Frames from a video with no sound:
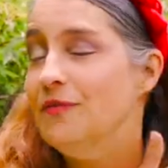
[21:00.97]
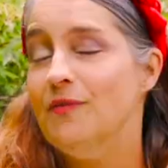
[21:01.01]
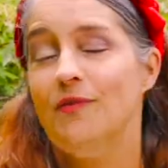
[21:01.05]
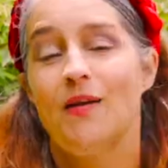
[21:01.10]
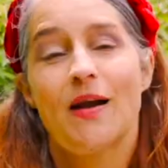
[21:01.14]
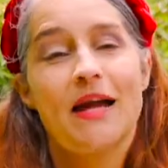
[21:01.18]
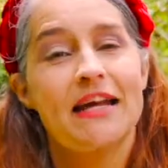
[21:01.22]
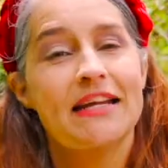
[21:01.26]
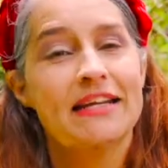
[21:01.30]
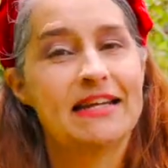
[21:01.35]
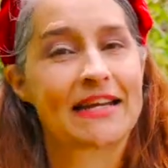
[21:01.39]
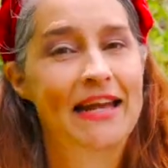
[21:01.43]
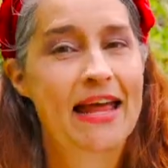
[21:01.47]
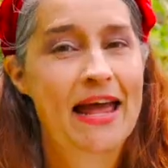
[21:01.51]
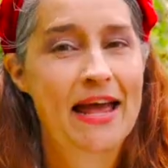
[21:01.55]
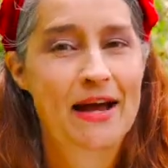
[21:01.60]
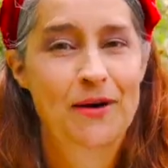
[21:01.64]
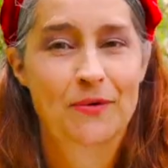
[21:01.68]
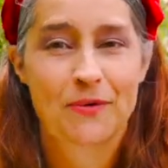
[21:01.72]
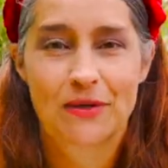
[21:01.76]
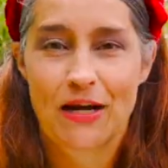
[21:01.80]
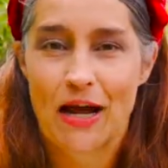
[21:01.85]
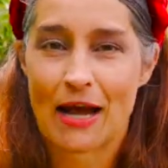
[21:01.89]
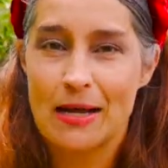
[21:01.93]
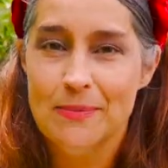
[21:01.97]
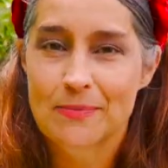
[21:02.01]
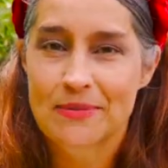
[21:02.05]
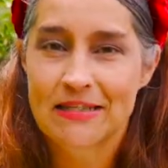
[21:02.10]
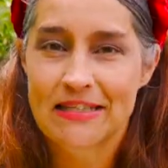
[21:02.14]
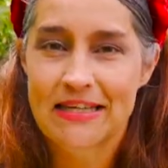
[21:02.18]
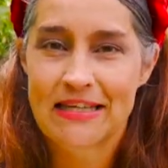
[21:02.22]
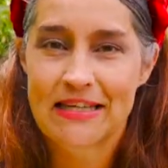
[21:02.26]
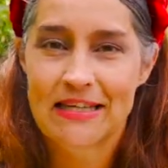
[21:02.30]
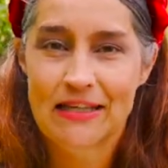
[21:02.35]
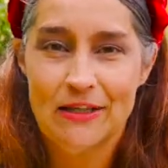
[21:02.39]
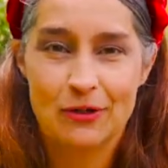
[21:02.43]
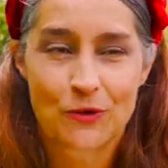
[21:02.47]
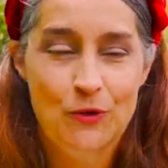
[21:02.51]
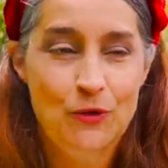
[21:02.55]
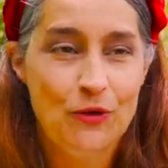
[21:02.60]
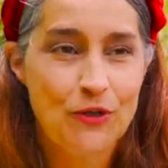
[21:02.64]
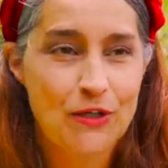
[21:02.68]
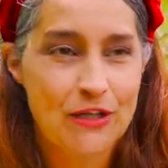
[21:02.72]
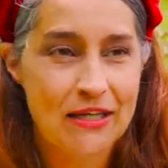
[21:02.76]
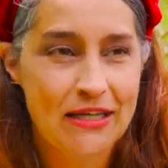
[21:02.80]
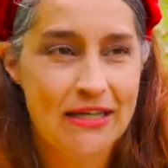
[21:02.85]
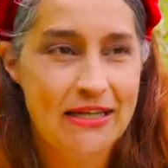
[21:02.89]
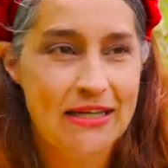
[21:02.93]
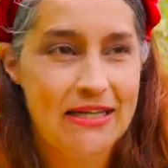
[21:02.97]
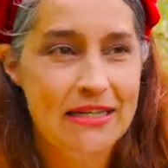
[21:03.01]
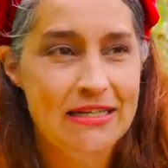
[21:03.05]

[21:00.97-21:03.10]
right now what I'm seeing in Oregon